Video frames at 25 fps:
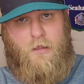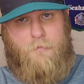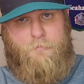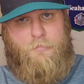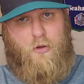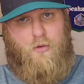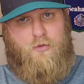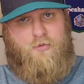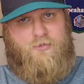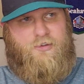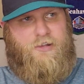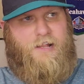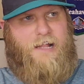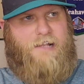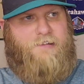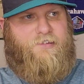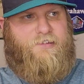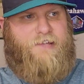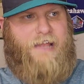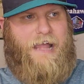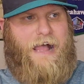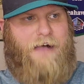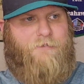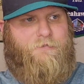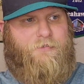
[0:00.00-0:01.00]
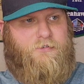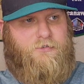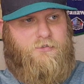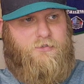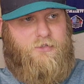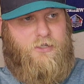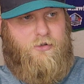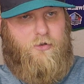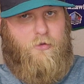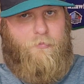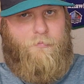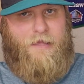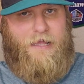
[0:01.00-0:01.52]
bolster that staff a
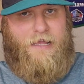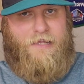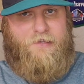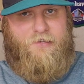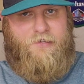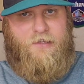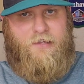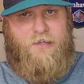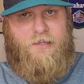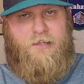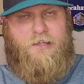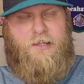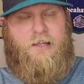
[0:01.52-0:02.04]
little bit.